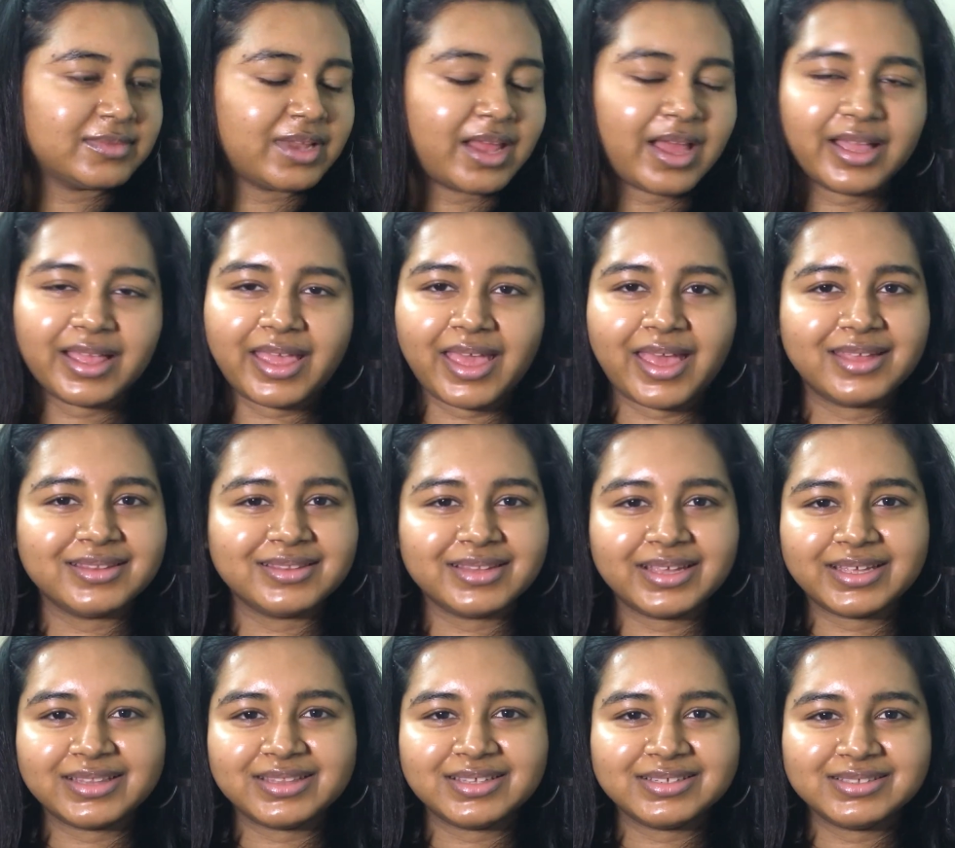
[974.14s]

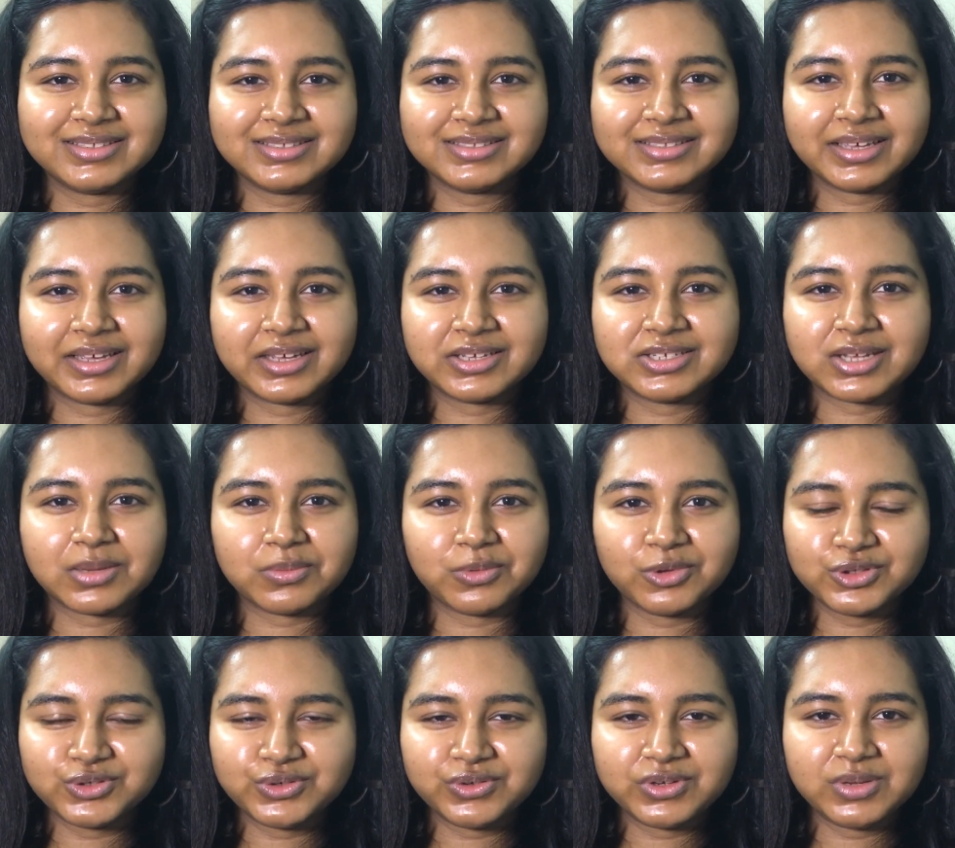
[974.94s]
Again, like this is like a
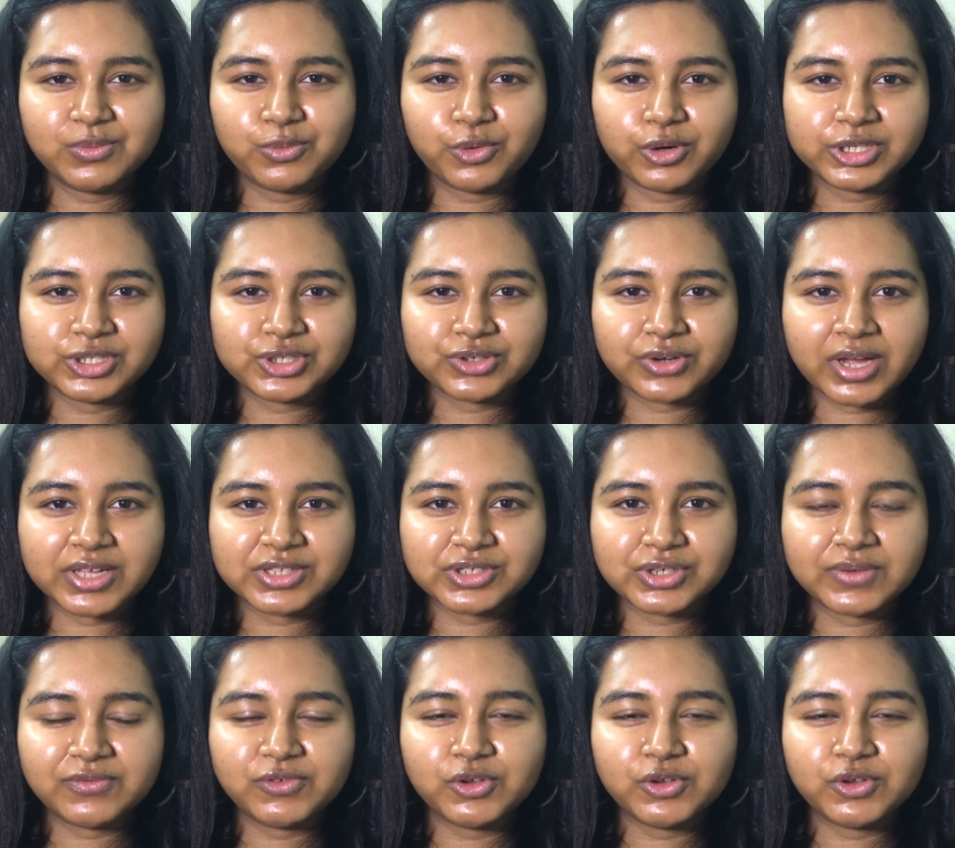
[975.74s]
double duty moisturizer.